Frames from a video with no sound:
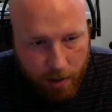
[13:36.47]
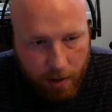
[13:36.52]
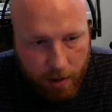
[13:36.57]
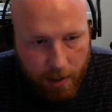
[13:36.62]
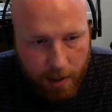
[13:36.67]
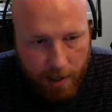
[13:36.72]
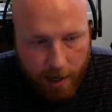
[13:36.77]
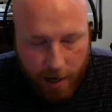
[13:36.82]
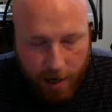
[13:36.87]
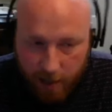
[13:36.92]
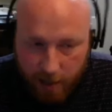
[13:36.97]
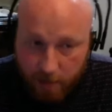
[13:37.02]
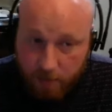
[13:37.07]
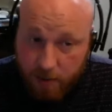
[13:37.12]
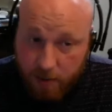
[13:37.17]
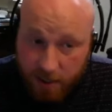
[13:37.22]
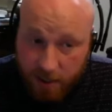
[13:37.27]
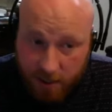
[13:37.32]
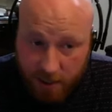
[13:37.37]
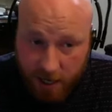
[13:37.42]
Items
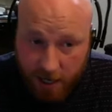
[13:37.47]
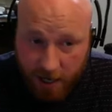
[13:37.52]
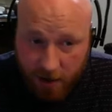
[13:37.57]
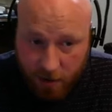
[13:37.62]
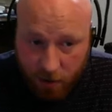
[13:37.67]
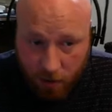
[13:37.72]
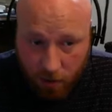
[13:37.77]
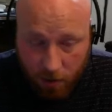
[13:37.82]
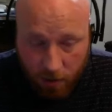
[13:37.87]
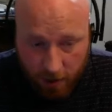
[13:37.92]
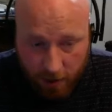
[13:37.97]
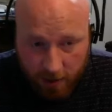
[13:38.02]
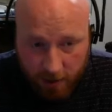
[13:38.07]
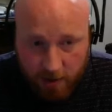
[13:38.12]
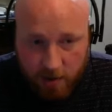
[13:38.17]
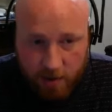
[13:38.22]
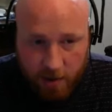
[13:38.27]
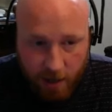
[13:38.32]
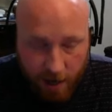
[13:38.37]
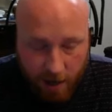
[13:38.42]
is not null.
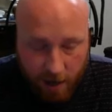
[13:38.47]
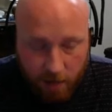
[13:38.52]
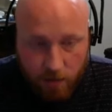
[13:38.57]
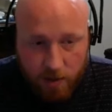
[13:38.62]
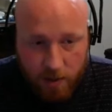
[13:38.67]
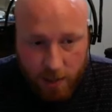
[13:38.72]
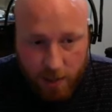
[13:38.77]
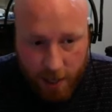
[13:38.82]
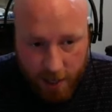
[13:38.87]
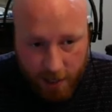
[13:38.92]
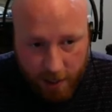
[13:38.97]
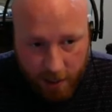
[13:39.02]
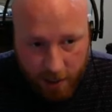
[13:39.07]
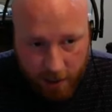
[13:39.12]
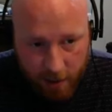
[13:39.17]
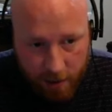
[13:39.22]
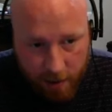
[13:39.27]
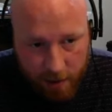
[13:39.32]
That's outstanding.